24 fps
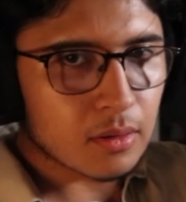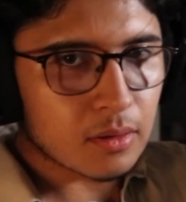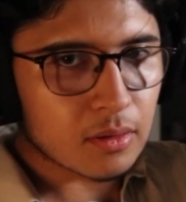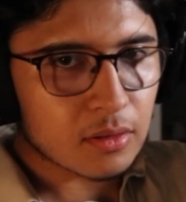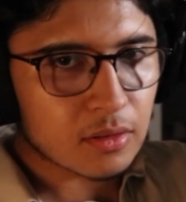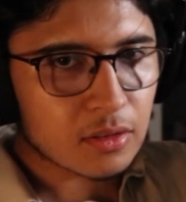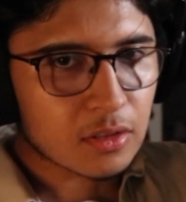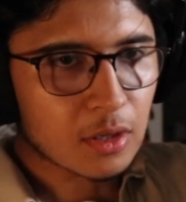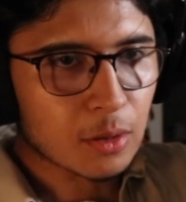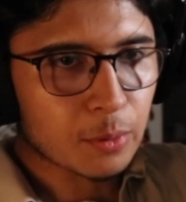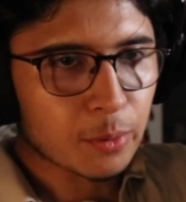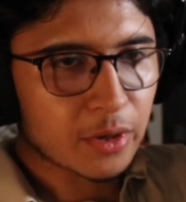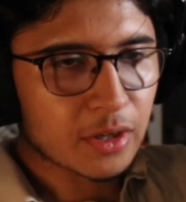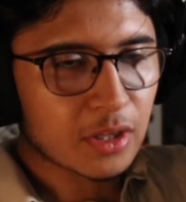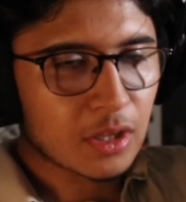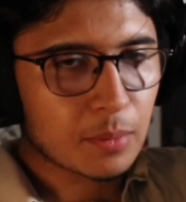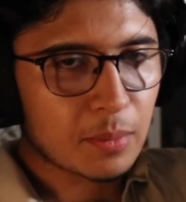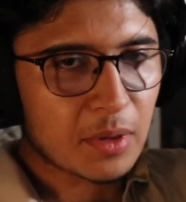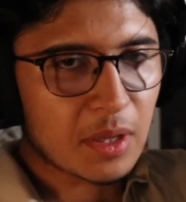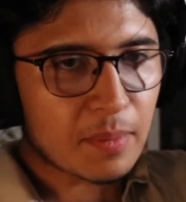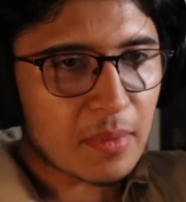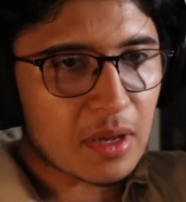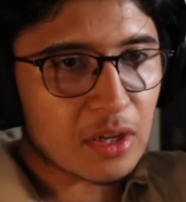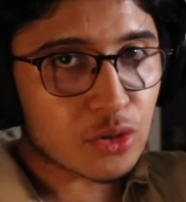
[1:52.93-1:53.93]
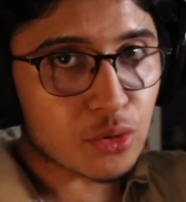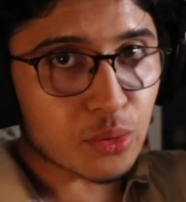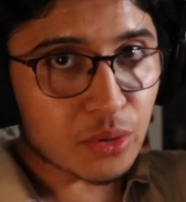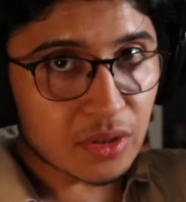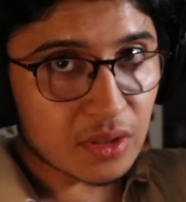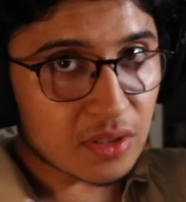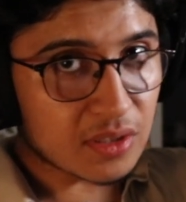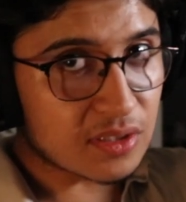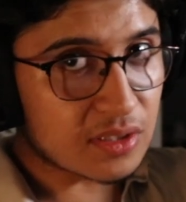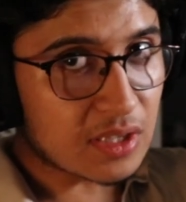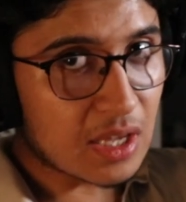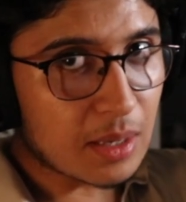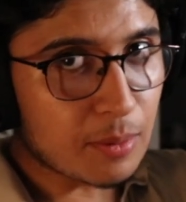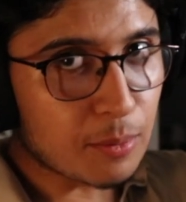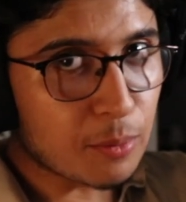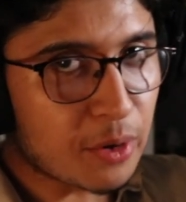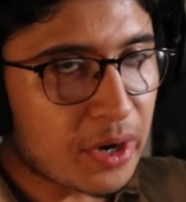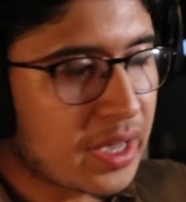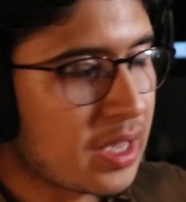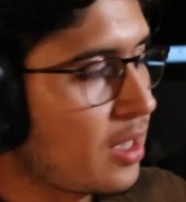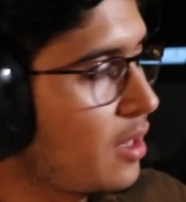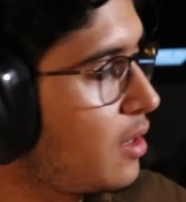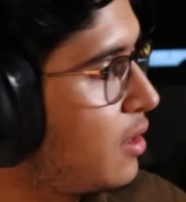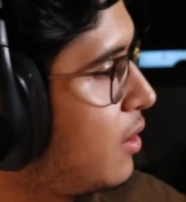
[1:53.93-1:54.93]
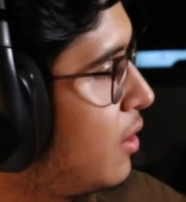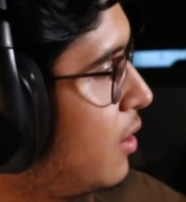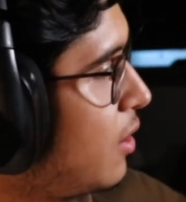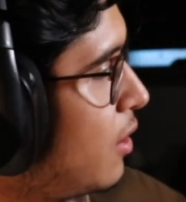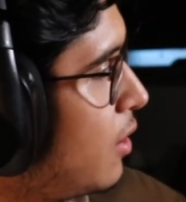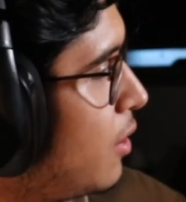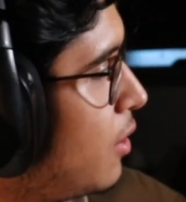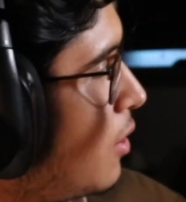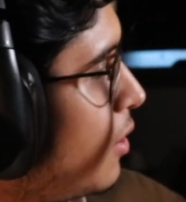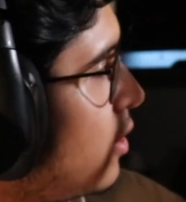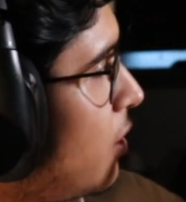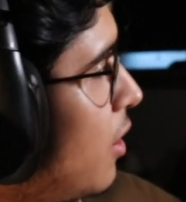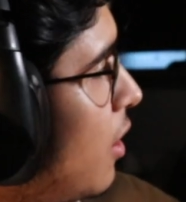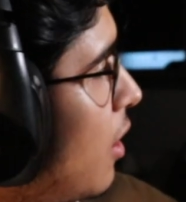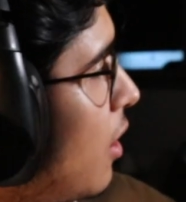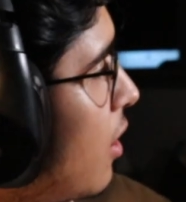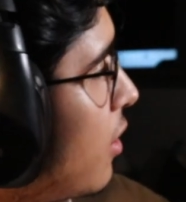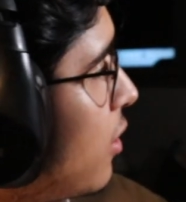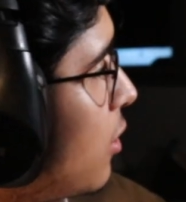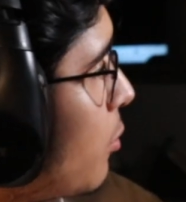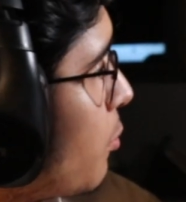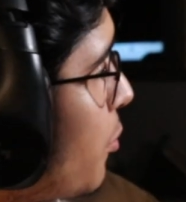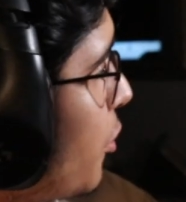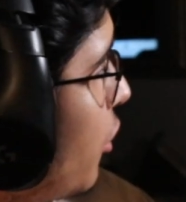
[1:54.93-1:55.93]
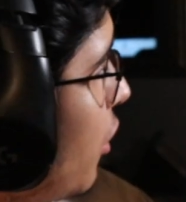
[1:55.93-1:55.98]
So we're gonna be measuring the same way on the real